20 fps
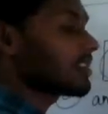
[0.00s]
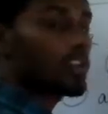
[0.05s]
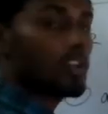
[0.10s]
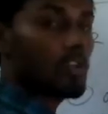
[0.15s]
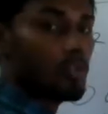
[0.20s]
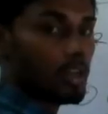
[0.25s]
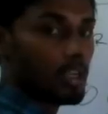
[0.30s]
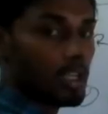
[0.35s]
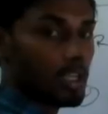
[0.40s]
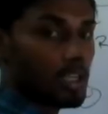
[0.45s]
of the
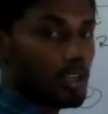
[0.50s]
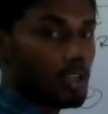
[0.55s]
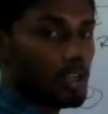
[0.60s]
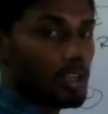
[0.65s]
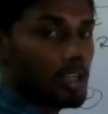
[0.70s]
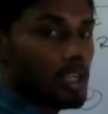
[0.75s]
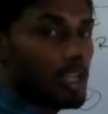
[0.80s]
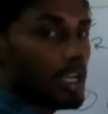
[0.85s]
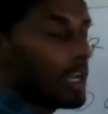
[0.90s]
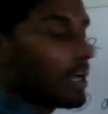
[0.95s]
wire,
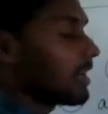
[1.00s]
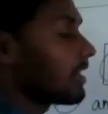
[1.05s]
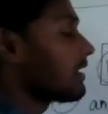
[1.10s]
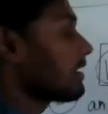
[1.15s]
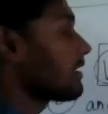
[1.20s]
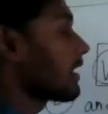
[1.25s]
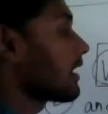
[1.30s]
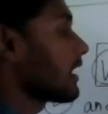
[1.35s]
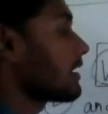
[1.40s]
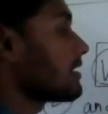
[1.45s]

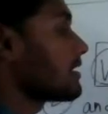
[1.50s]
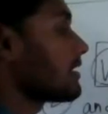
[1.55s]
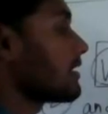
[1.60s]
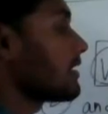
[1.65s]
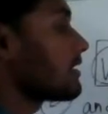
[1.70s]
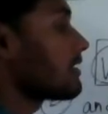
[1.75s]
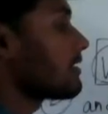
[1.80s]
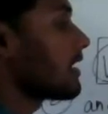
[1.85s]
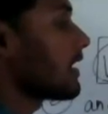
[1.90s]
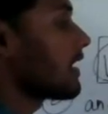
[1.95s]
and H
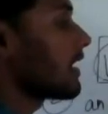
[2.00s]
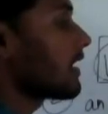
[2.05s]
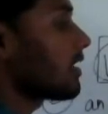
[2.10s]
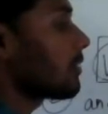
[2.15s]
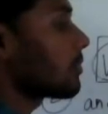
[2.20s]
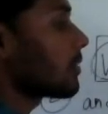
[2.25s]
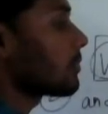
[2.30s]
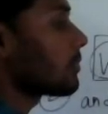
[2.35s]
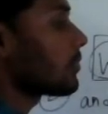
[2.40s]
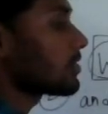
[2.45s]
is directly
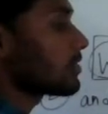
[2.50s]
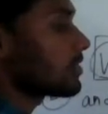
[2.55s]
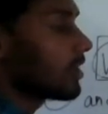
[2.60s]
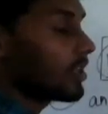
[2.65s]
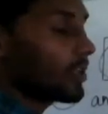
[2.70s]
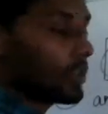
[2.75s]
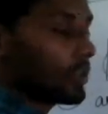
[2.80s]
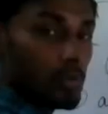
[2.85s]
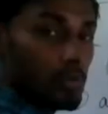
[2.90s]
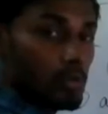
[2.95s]

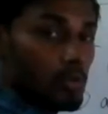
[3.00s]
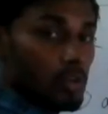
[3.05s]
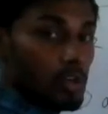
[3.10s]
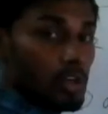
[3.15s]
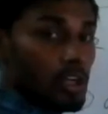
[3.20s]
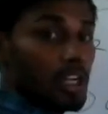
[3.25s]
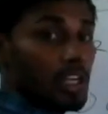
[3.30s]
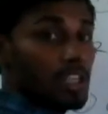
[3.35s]
proportional to